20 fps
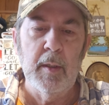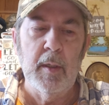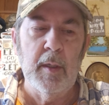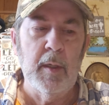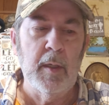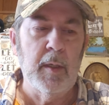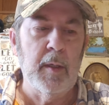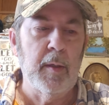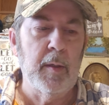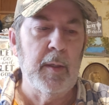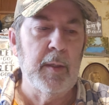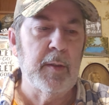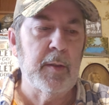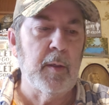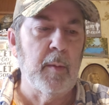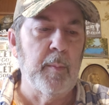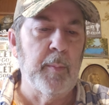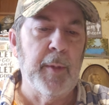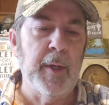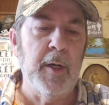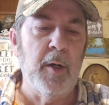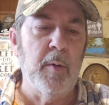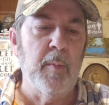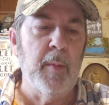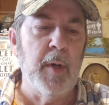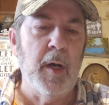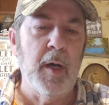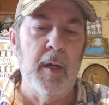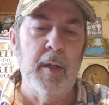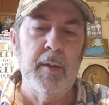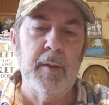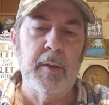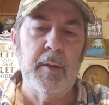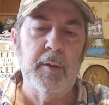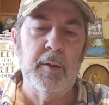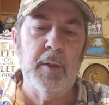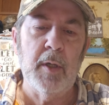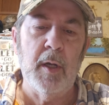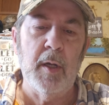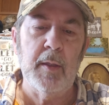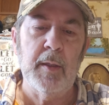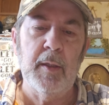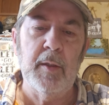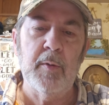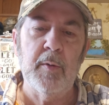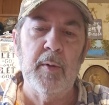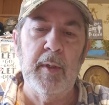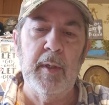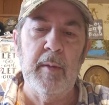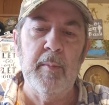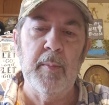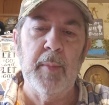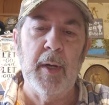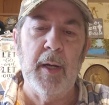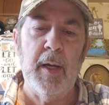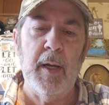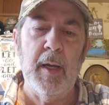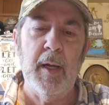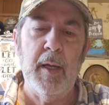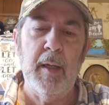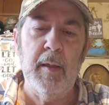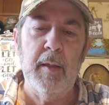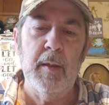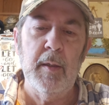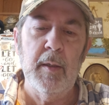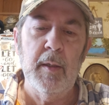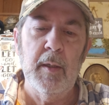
Uh, it's a Belmont chocolate cream pie.